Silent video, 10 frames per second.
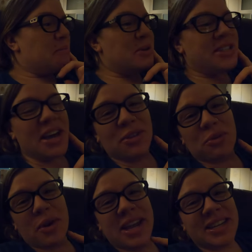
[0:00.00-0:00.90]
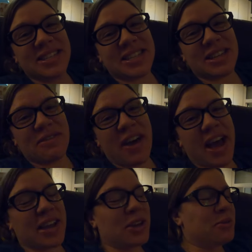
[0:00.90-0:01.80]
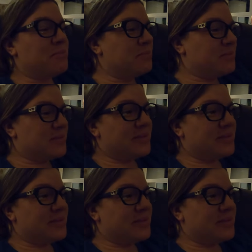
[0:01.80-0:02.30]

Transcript: put down the reins to the vacuum.